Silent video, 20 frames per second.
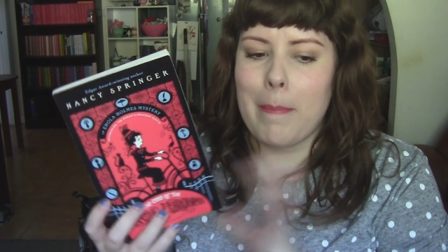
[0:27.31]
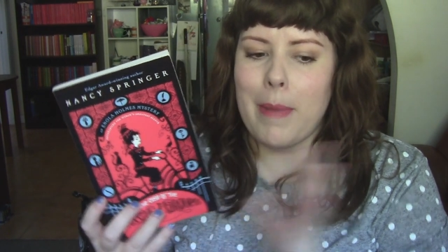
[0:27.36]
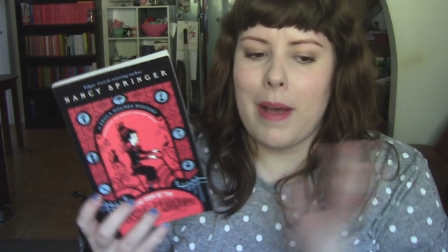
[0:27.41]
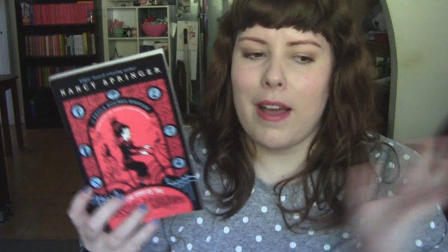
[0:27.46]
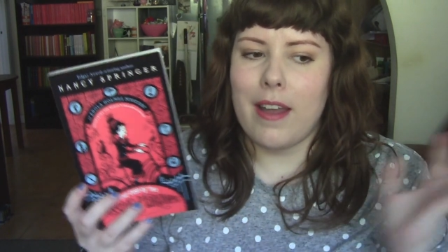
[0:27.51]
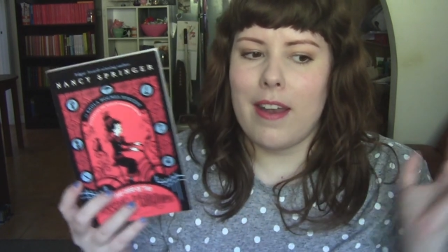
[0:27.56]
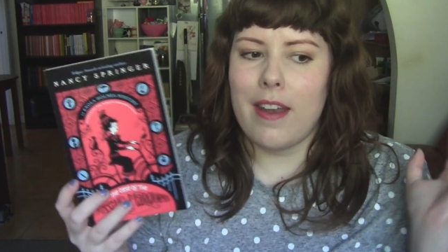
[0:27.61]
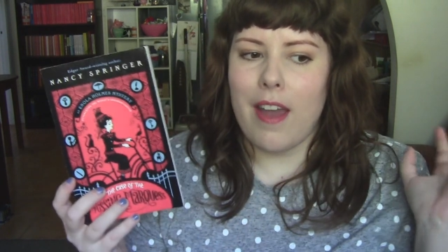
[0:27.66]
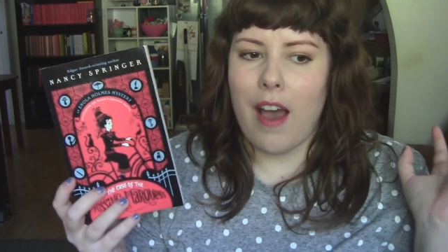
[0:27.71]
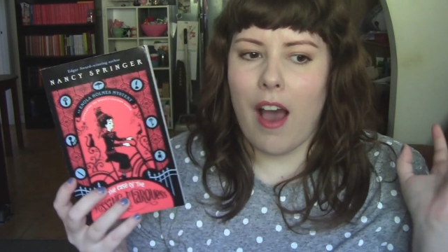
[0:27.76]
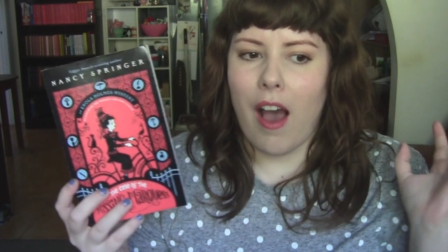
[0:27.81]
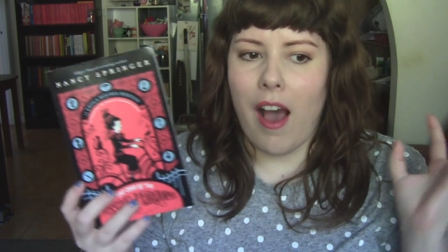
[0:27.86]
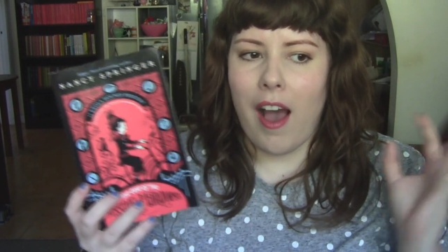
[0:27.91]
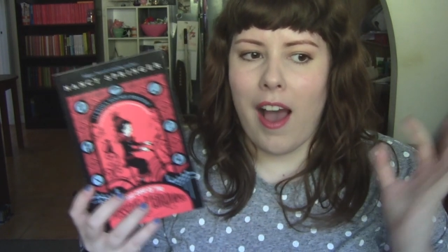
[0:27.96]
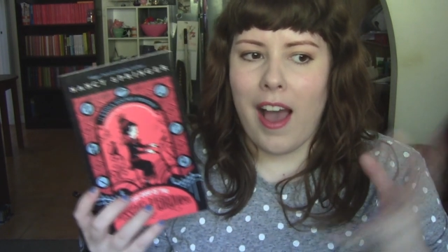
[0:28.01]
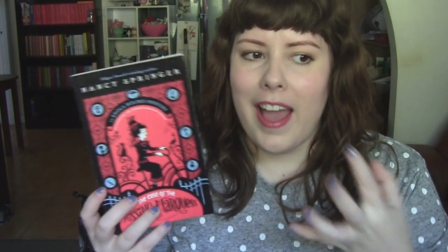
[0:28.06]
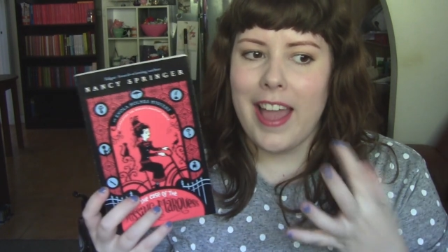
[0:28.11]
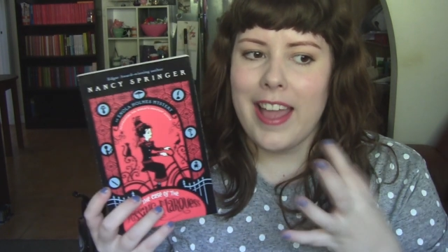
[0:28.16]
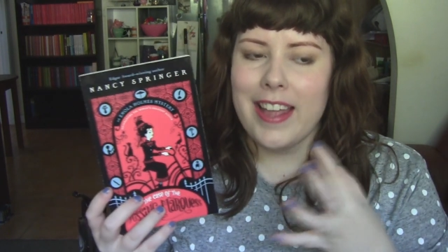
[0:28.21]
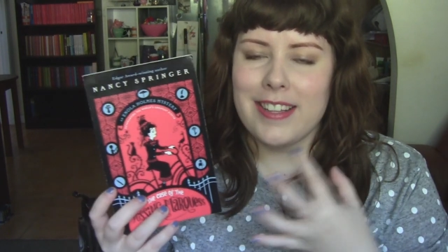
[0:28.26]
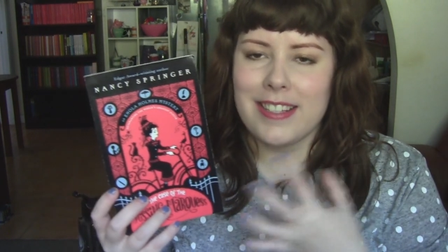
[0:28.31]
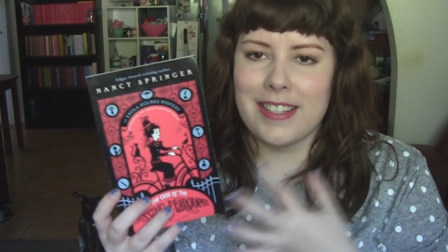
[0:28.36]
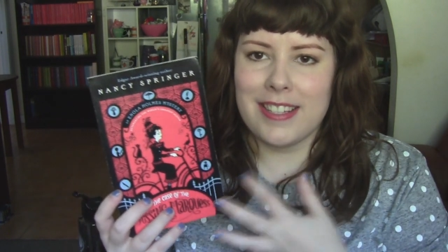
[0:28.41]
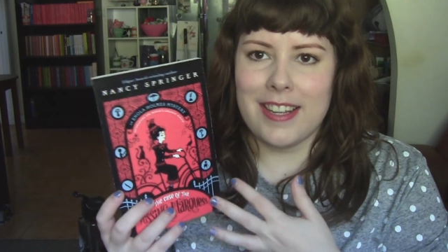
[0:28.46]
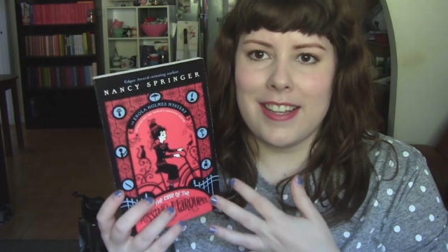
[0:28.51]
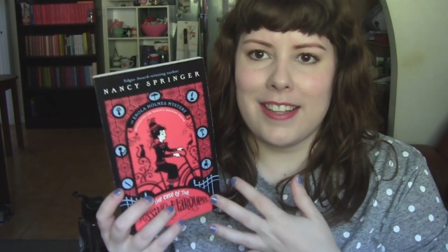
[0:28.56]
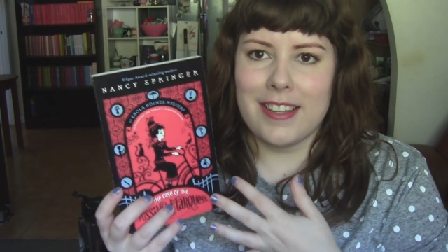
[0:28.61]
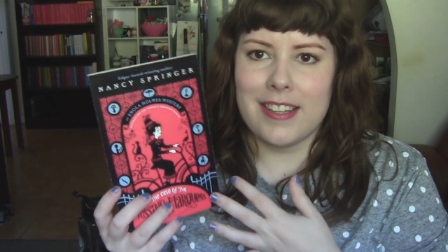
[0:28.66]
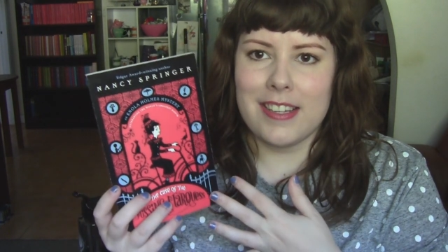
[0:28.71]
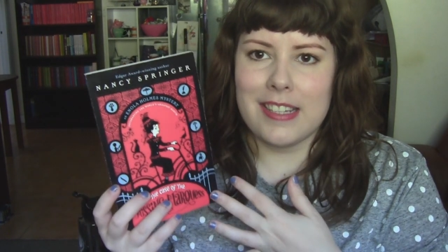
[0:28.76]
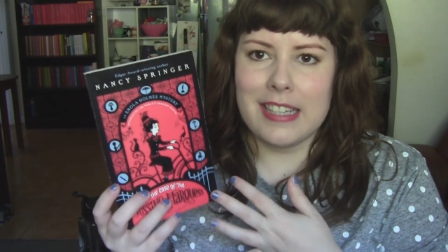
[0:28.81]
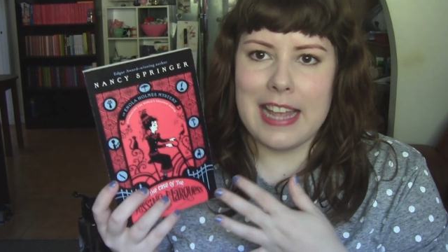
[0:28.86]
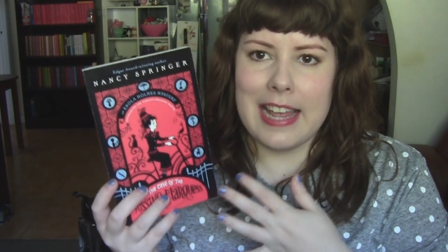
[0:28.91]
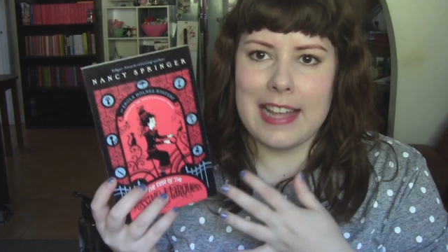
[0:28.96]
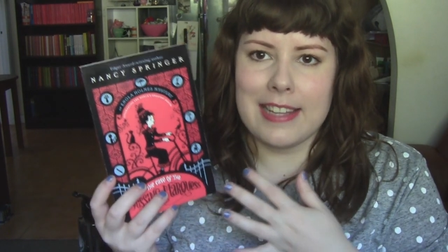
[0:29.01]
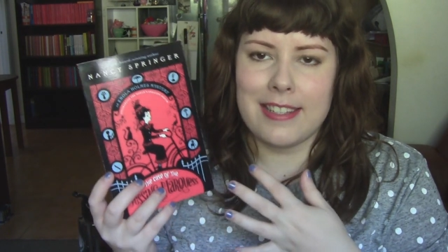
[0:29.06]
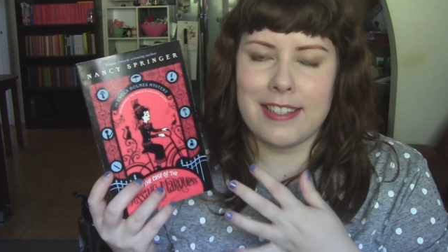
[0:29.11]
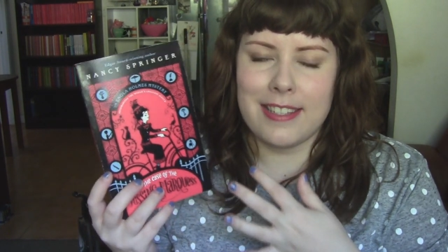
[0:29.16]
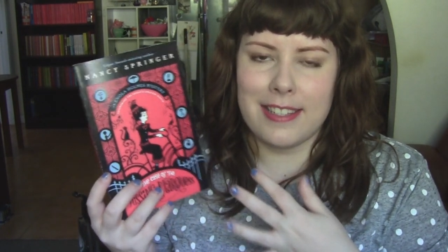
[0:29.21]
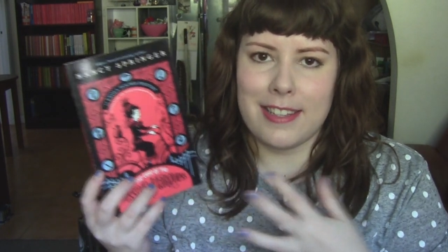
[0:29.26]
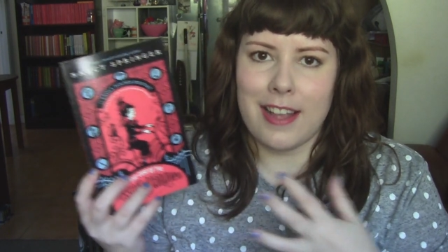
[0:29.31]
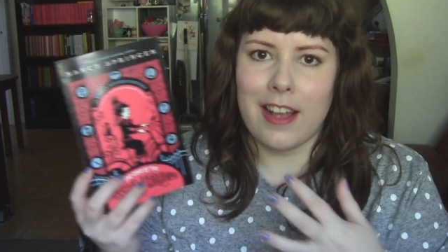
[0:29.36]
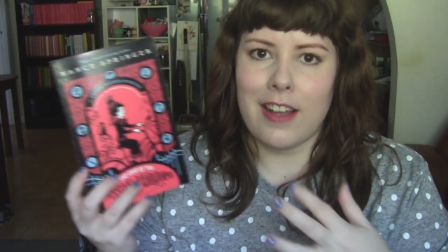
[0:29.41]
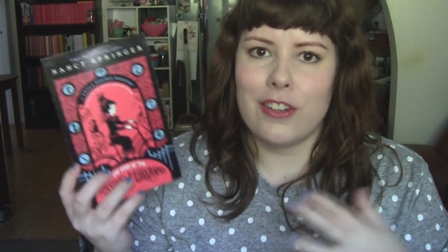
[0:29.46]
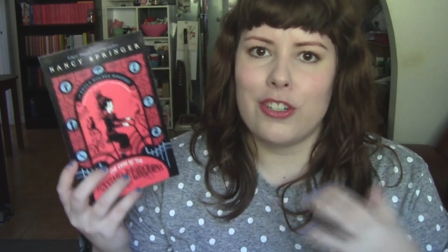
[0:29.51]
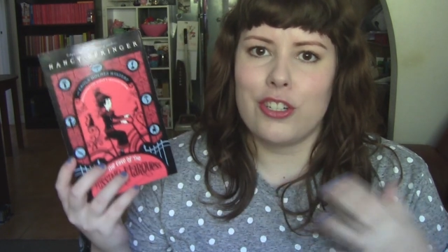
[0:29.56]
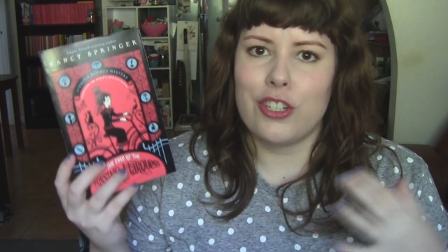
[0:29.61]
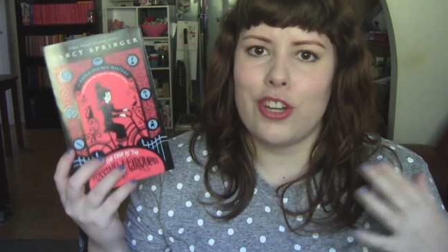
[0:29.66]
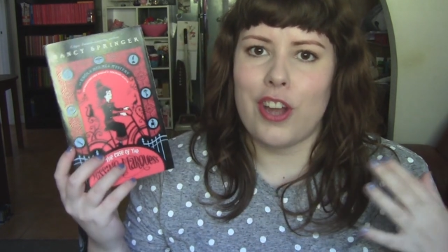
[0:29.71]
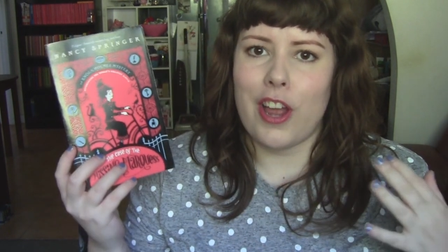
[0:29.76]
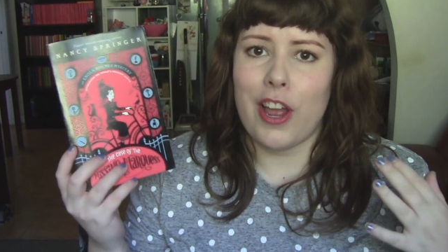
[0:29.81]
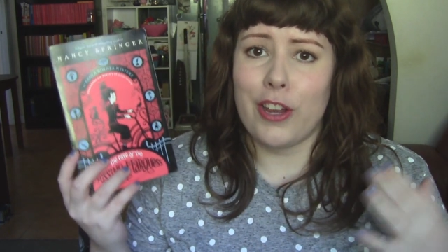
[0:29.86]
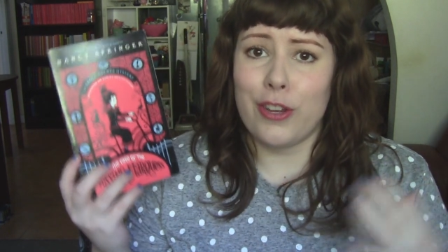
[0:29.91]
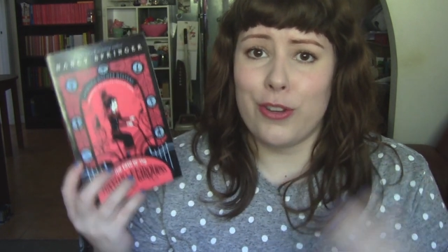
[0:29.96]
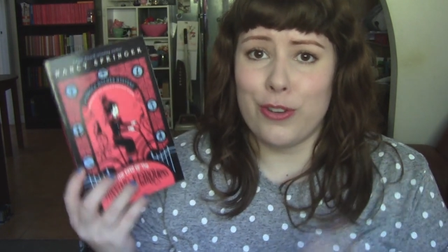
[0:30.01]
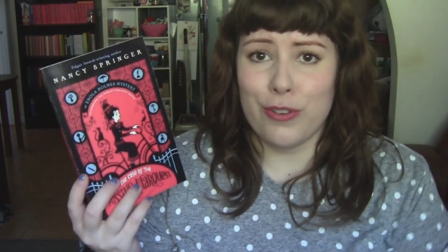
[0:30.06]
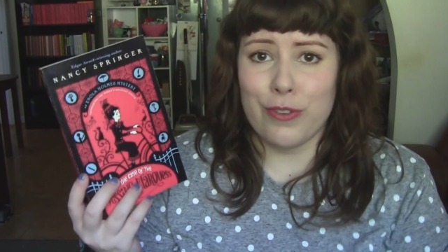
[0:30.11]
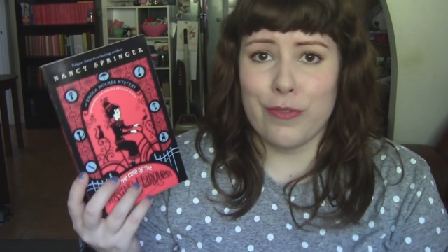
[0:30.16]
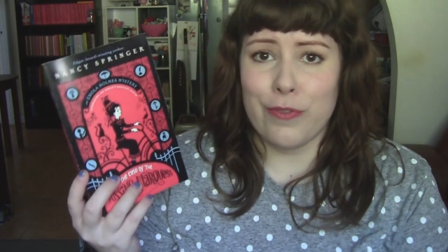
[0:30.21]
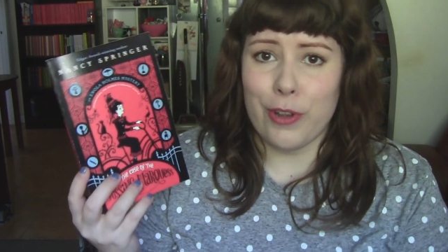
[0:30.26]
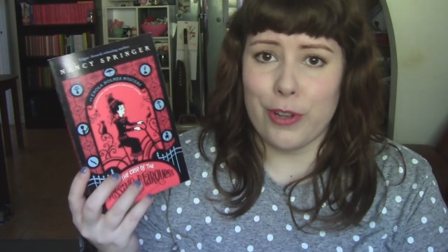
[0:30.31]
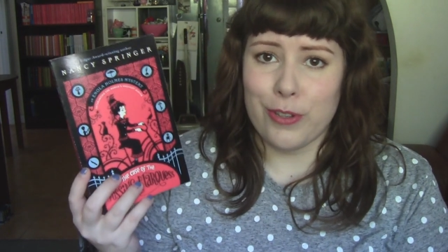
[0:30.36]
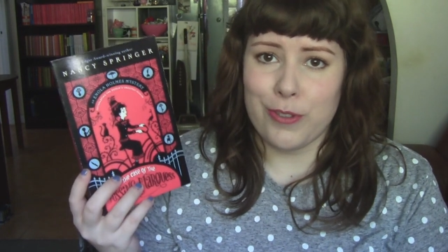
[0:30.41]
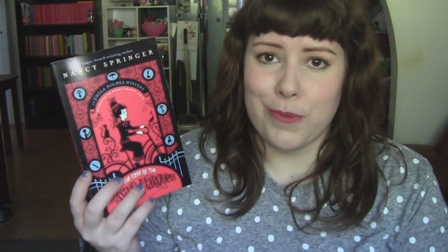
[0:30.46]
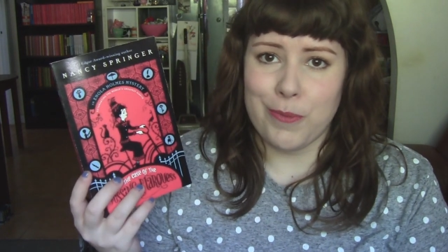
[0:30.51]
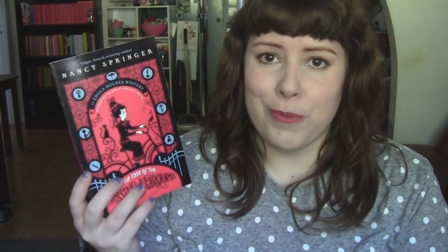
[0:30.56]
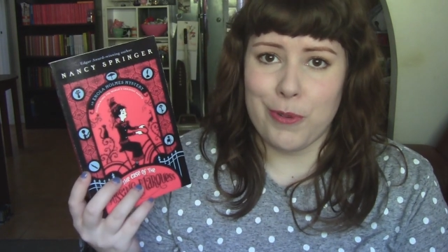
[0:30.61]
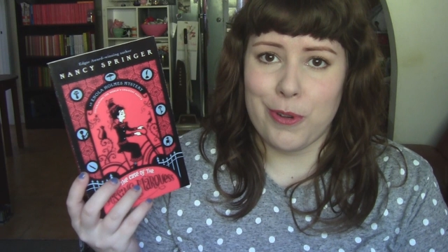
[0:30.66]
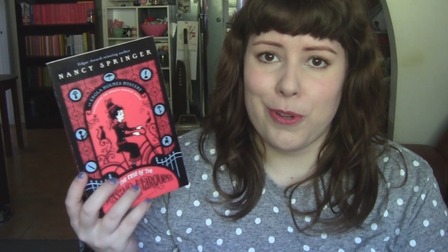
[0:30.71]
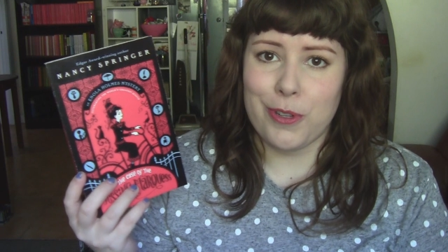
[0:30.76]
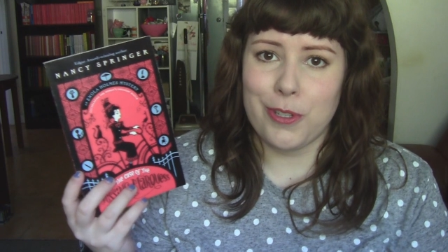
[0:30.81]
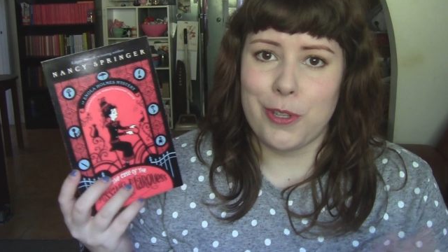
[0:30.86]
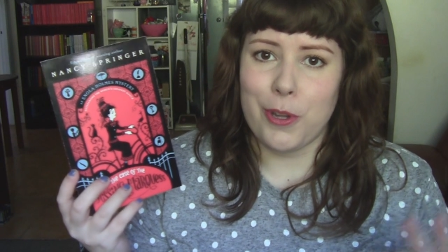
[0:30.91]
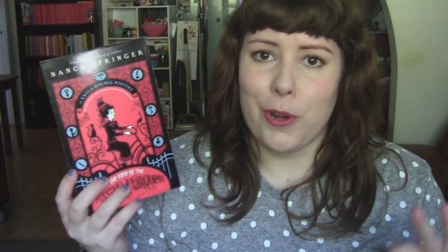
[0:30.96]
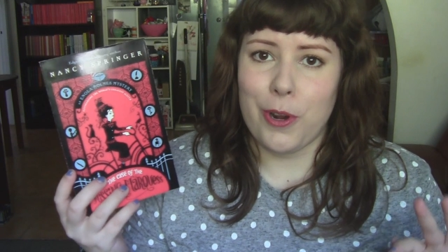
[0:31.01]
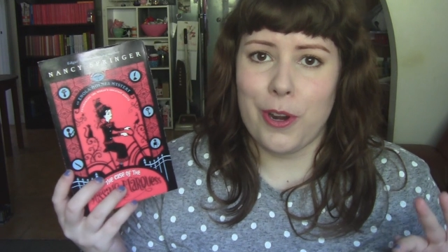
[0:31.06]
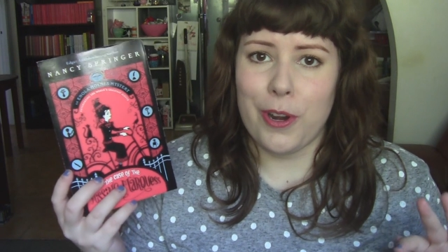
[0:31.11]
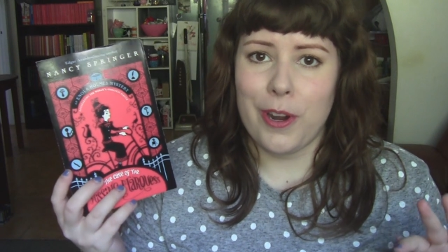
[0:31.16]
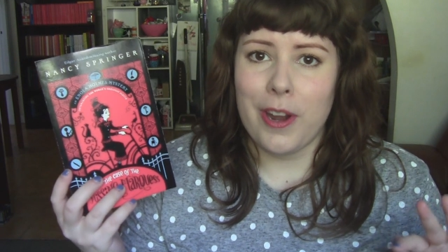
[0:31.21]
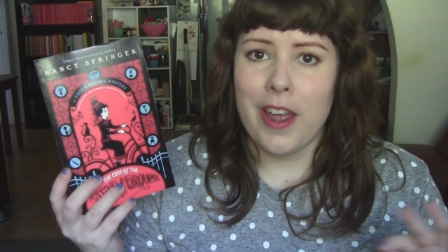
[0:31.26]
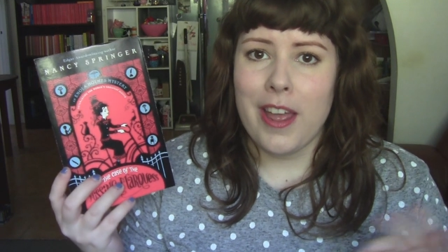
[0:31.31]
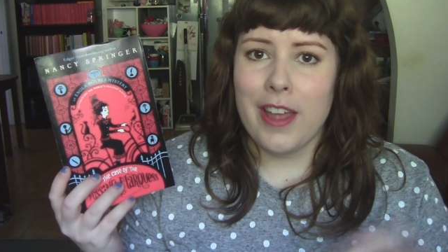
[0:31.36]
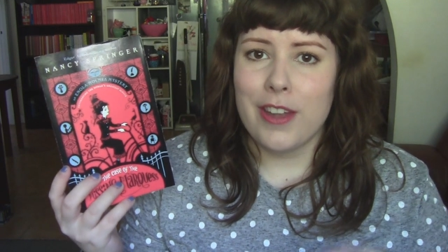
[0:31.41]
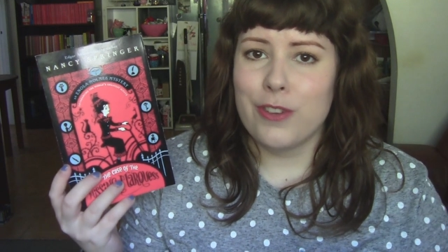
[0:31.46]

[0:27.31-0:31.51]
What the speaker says: but I see this as such a universal book, so